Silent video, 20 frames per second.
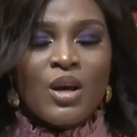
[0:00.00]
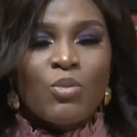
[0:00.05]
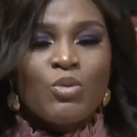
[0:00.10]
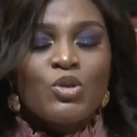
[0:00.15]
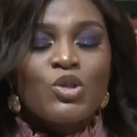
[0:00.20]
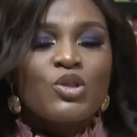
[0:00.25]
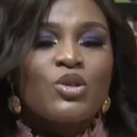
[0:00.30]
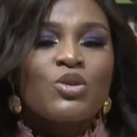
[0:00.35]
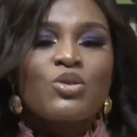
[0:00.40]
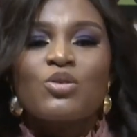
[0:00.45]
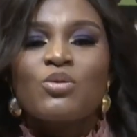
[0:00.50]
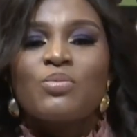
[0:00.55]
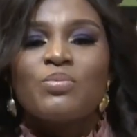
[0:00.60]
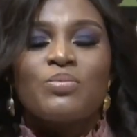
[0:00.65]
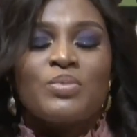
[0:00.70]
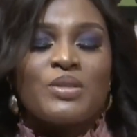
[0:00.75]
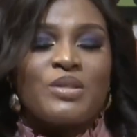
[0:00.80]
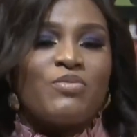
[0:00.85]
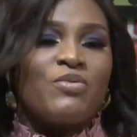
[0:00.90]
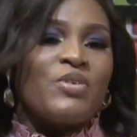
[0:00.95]
We should also
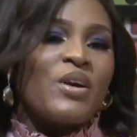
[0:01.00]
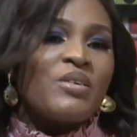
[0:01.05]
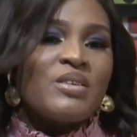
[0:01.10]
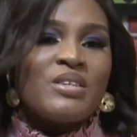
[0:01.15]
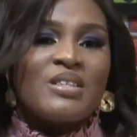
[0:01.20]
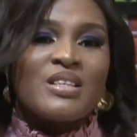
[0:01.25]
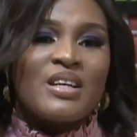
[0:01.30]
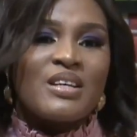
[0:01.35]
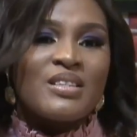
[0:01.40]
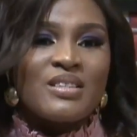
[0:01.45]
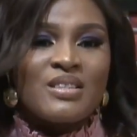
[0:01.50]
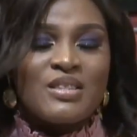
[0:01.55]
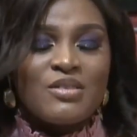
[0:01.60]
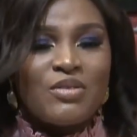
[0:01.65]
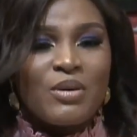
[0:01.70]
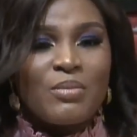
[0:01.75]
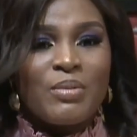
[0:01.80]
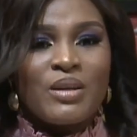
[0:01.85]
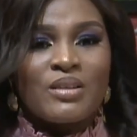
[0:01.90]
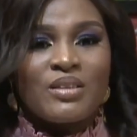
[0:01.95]
be very
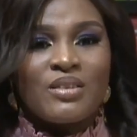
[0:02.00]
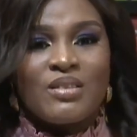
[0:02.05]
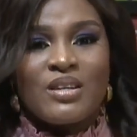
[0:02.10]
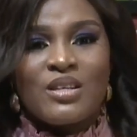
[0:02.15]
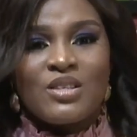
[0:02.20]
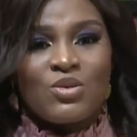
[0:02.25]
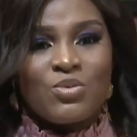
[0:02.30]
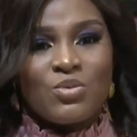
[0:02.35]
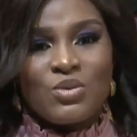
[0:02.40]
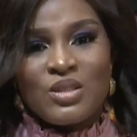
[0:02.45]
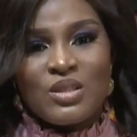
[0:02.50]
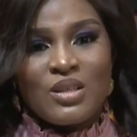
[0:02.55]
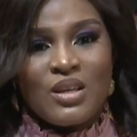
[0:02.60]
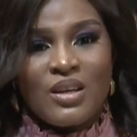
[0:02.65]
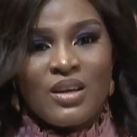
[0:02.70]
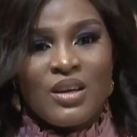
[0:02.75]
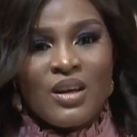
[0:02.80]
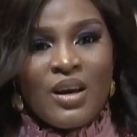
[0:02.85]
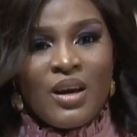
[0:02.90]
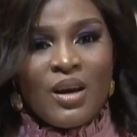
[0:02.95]
sensitive about the things we
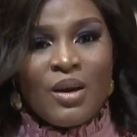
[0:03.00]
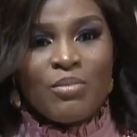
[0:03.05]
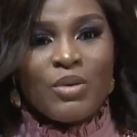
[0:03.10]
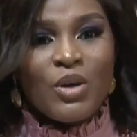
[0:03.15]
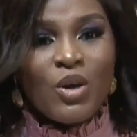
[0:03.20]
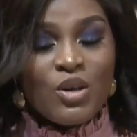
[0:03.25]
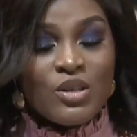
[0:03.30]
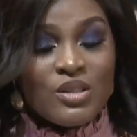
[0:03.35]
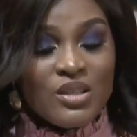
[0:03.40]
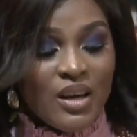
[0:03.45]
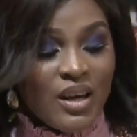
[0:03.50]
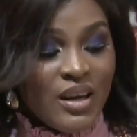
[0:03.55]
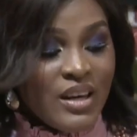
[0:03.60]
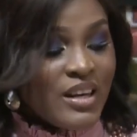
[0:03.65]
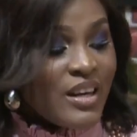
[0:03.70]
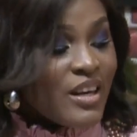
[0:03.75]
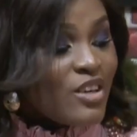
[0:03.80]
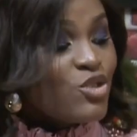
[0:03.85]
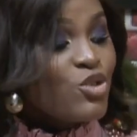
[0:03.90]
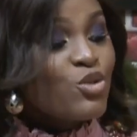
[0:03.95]
say, because
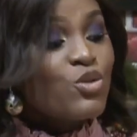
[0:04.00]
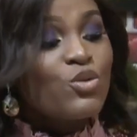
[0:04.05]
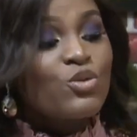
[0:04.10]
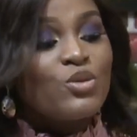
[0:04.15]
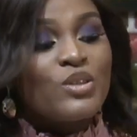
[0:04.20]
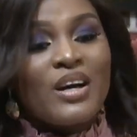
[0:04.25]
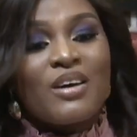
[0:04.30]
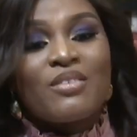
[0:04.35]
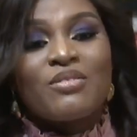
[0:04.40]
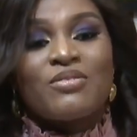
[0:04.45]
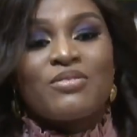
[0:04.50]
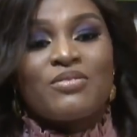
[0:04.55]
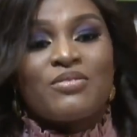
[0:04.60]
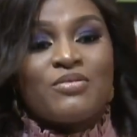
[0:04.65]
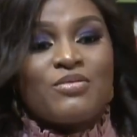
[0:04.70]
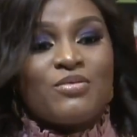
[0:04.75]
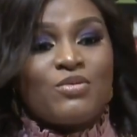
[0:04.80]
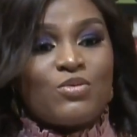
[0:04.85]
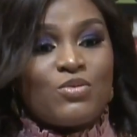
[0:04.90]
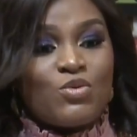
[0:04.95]
Ikechukwu could have
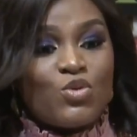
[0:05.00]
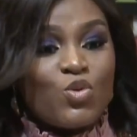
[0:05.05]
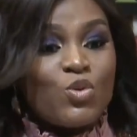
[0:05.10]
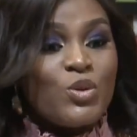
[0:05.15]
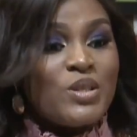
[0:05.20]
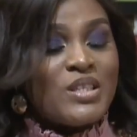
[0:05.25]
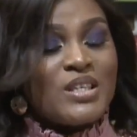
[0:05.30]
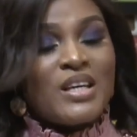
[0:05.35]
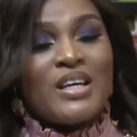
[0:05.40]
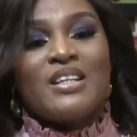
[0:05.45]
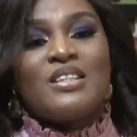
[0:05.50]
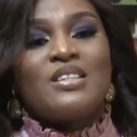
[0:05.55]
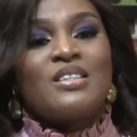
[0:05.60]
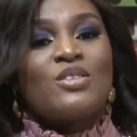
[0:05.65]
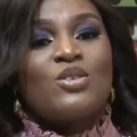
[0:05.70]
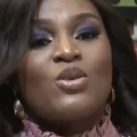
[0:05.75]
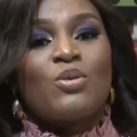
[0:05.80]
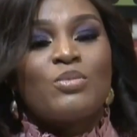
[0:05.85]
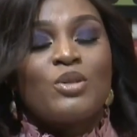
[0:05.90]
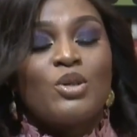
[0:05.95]
tweeted
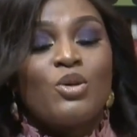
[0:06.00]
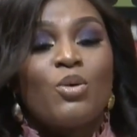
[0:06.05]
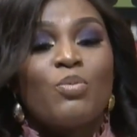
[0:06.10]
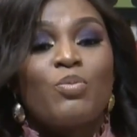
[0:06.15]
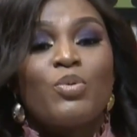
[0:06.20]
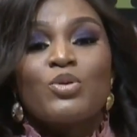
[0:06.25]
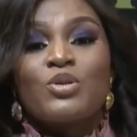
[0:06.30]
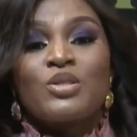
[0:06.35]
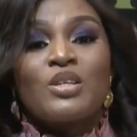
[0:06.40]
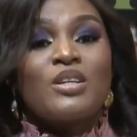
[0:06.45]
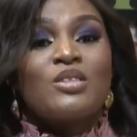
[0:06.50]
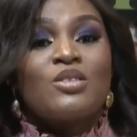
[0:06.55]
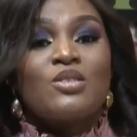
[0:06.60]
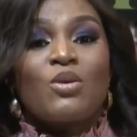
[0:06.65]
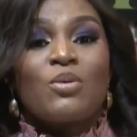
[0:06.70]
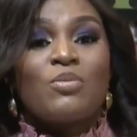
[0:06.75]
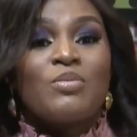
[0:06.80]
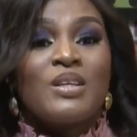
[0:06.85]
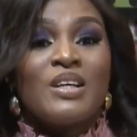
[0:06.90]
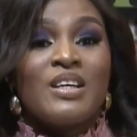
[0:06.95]
something or posted
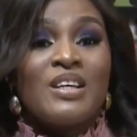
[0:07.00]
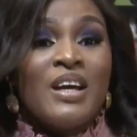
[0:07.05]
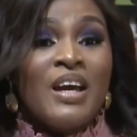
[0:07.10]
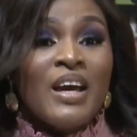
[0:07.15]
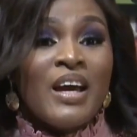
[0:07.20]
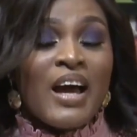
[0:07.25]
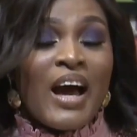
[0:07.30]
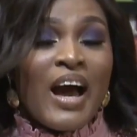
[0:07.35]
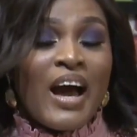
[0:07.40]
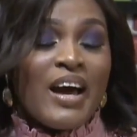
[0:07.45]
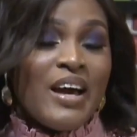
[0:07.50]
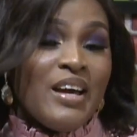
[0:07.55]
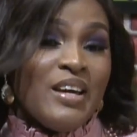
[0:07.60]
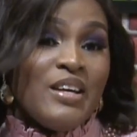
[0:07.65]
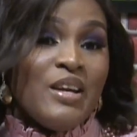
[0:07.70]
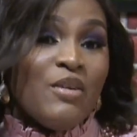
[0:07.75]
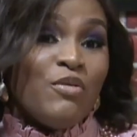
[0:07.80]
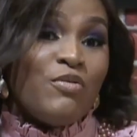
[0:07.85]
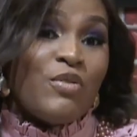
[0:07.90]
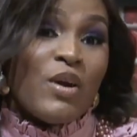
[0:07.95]
something yeah. uh,
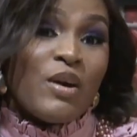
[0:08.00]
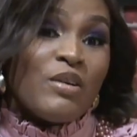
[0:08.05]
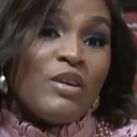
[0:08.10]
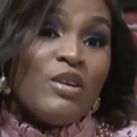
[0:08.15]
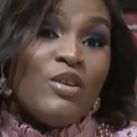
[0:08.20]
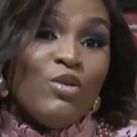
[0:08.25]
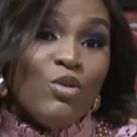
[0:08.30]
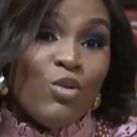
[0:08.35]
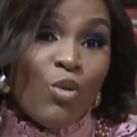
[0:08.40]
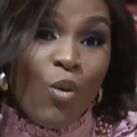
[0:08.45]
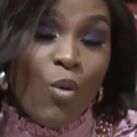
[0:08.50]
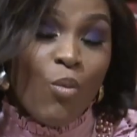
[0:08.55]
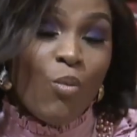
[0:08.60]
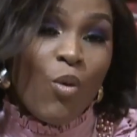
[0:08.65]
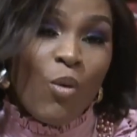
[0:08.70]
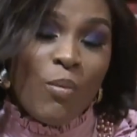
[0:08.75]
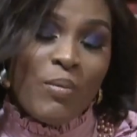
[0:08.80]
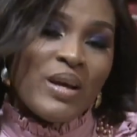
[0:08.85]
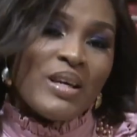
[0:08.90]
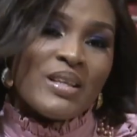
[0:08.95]
in a very low
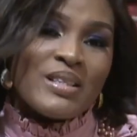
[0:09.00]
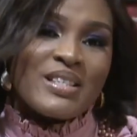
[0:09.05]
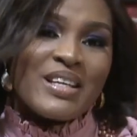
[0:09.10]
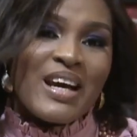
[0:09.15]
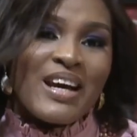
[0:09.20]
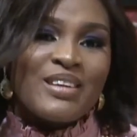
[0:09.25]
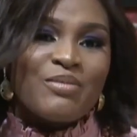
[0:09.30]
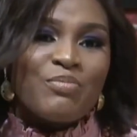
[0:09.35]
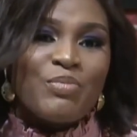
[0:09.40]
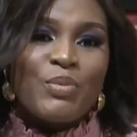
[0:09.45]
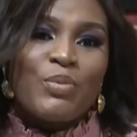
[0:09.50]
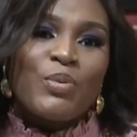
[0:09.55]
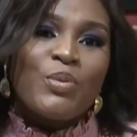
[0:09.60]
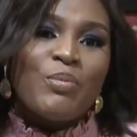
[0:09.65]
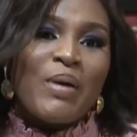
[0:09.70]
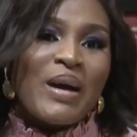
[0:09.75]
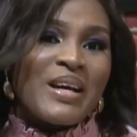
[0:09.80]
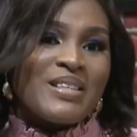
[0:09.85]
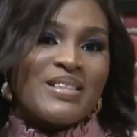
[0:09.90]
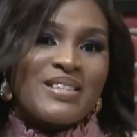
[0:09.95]
moment, and people
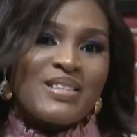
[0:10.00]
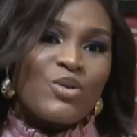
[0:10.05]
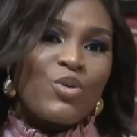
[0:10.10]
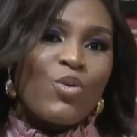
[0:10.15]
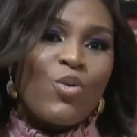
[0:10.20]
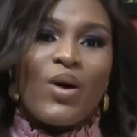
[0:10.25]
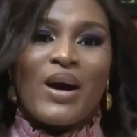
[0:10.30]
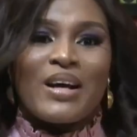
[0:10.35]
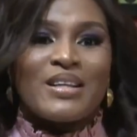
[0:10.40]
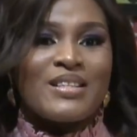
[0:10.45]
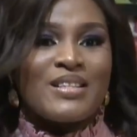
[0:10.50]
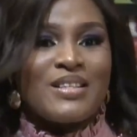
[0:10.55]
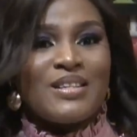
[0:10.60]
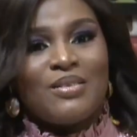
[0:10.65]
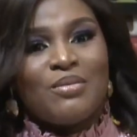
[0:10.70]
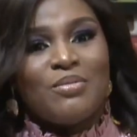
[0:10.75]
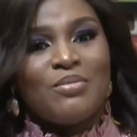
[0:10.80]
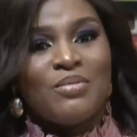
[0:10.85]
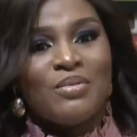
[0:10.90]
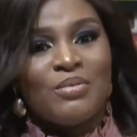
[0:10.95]
might go at
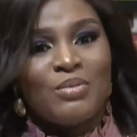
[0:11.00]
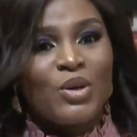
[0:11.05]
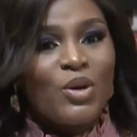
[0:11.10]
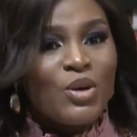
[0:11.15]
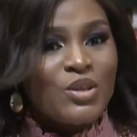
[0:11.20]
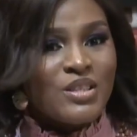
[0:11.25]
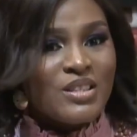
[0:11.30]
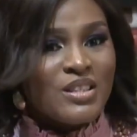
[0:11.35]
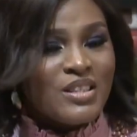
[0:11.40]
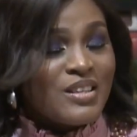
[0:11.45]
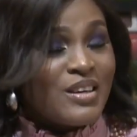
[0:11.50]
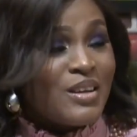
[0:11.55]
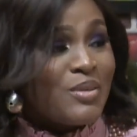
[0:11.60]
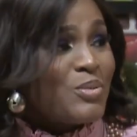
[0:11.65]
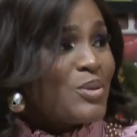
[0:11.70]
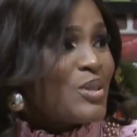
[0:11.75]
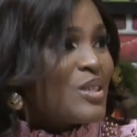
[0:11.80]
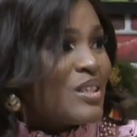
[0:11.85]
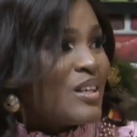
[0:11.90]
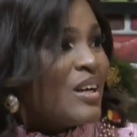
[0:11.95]
him because it's a
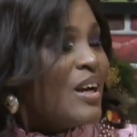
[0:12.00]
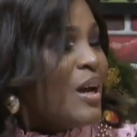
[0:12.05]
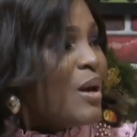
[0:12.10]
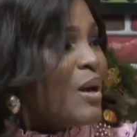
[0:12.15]
celebrity.